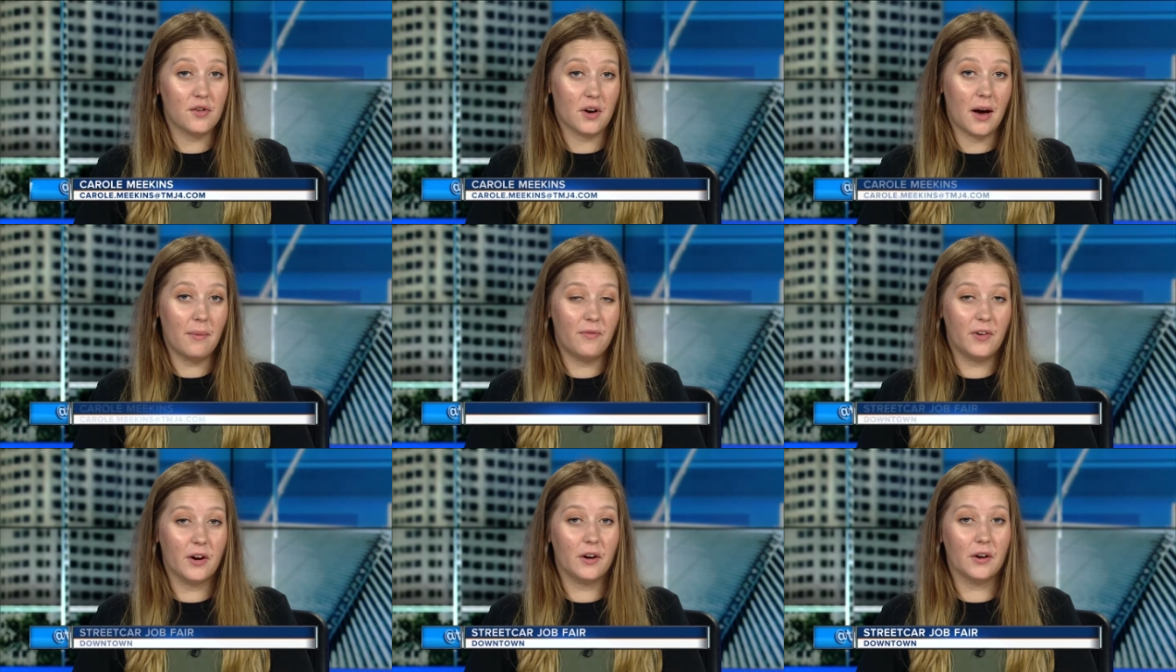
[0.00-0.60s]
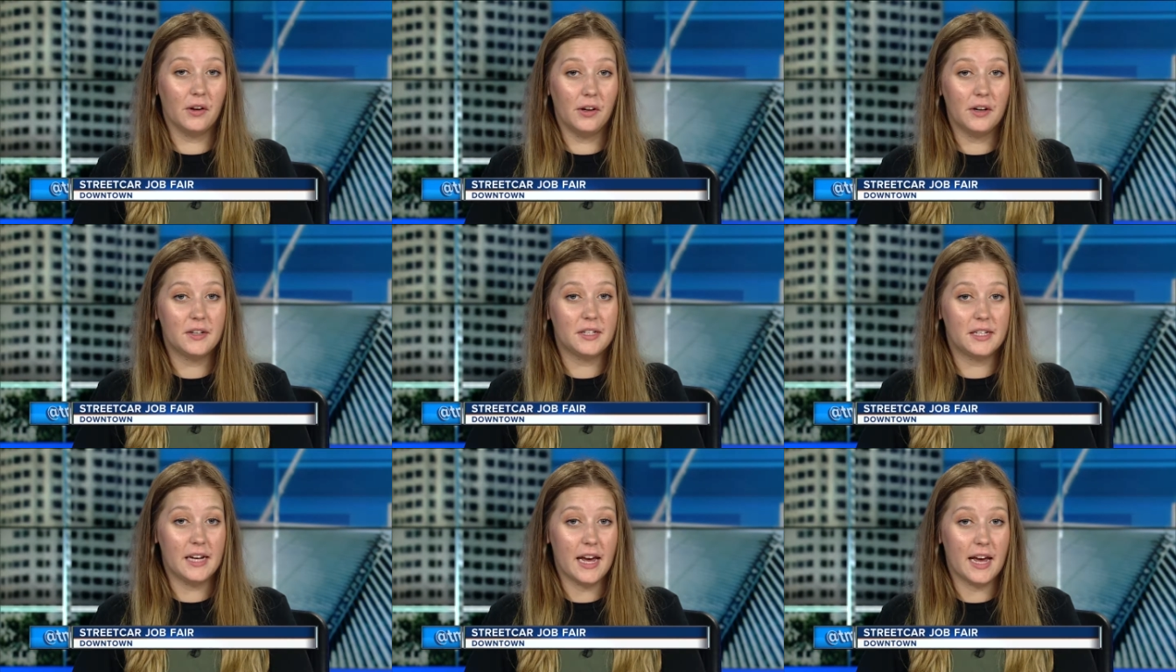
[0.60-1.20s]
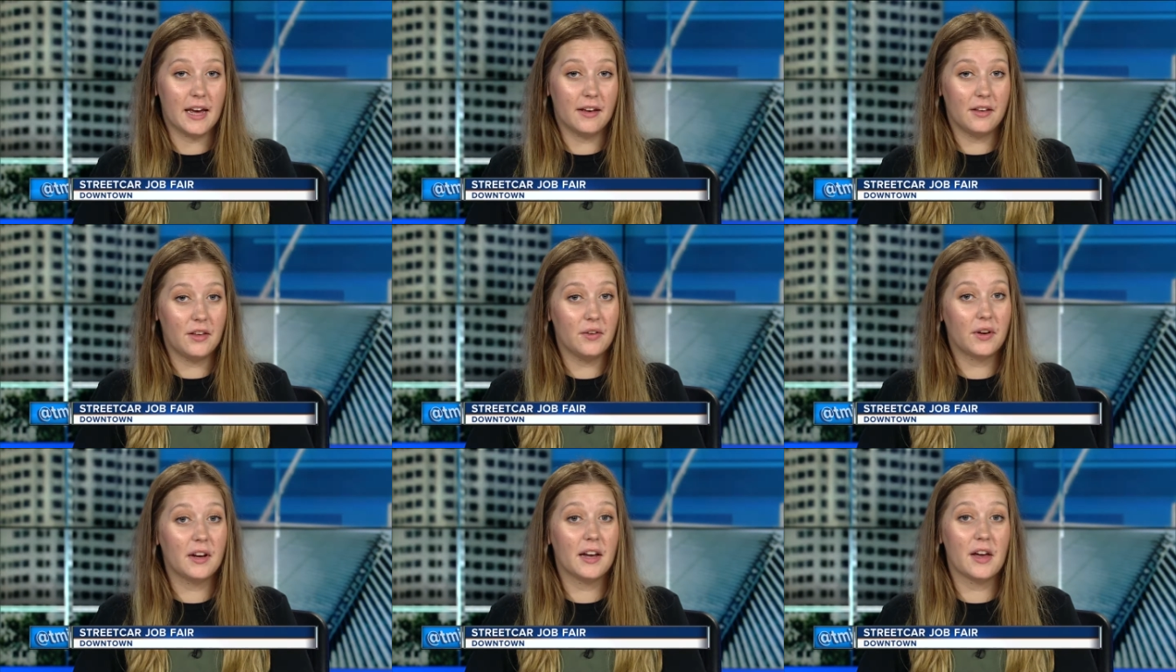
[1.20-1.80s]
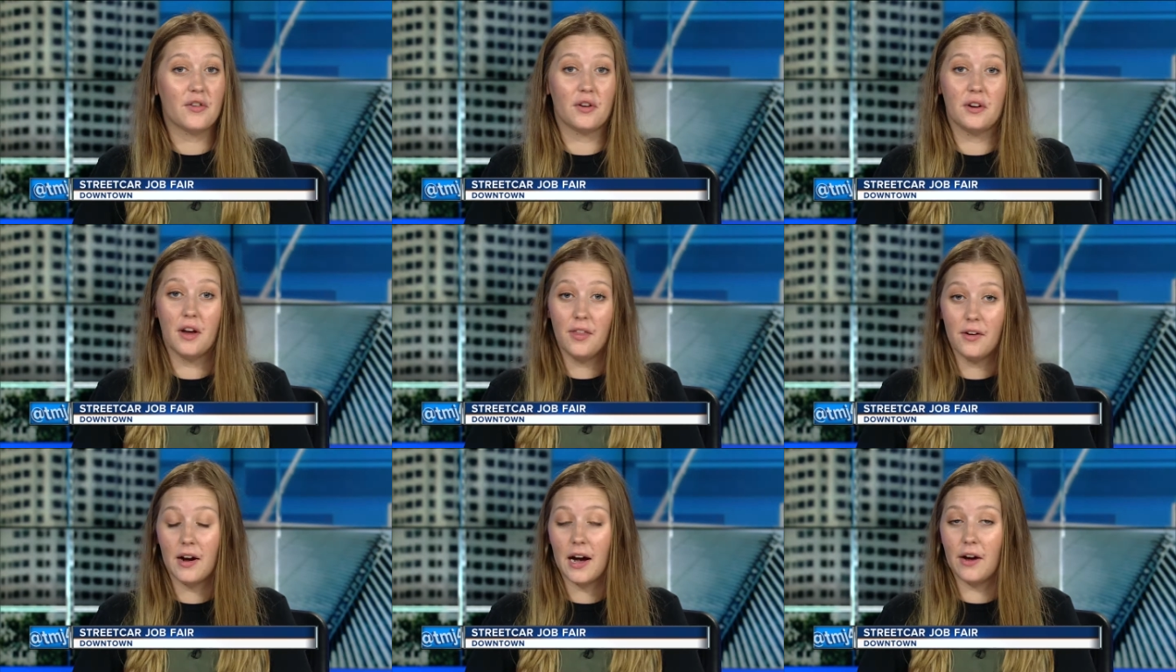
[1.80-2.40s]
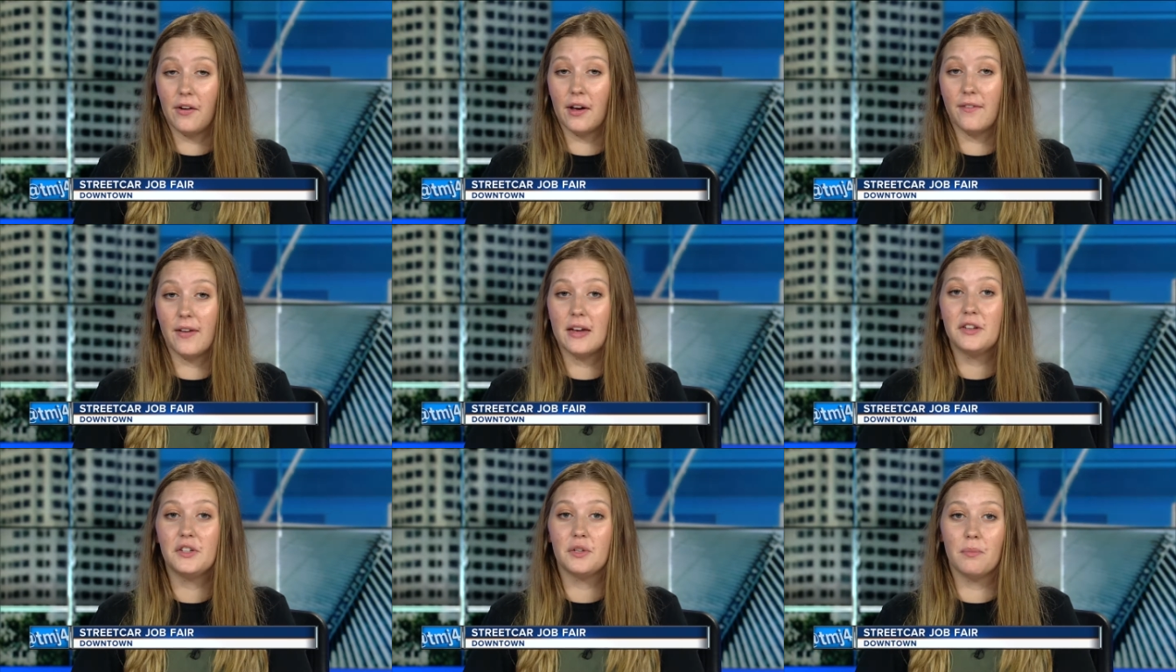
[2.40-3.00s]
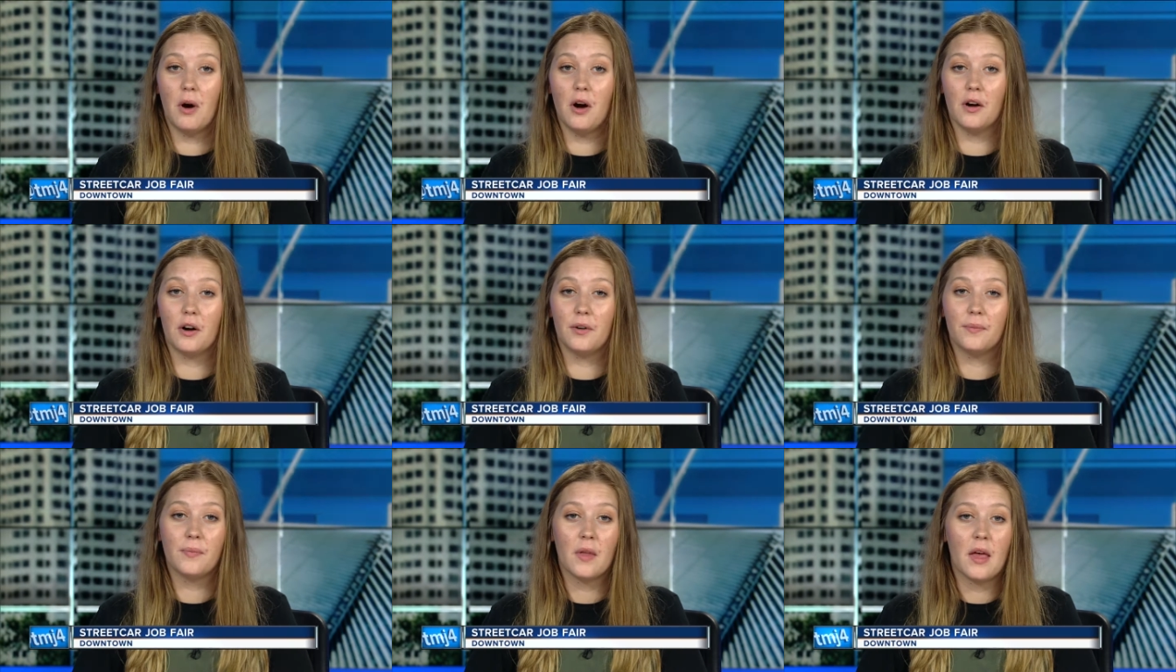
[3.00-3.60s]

job fair earlier today, you can catch another hiring event tomorrow.